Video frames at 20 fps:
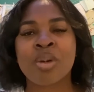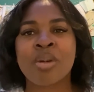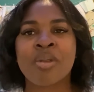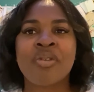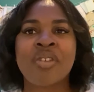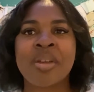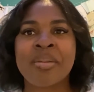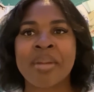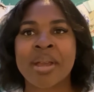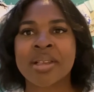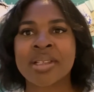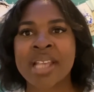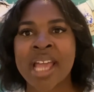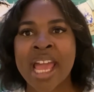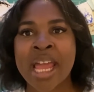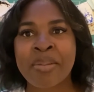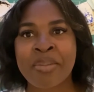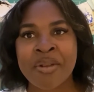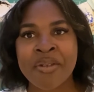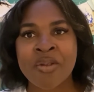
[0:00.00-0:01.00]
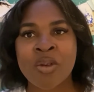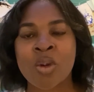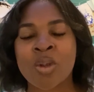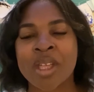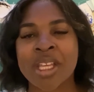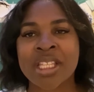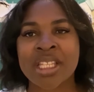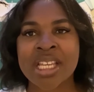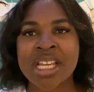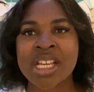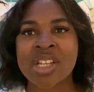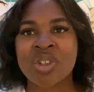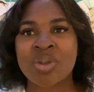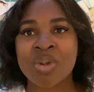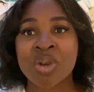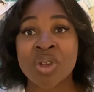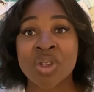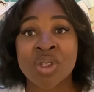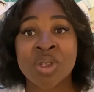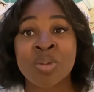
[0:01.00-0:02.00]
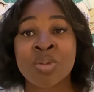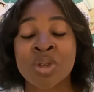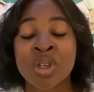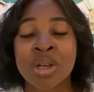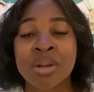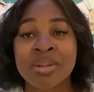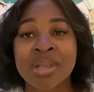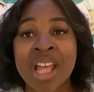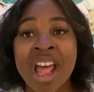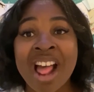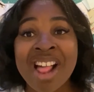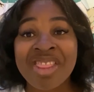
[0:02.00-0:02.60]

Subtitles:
a female's head before they teach, because sometimes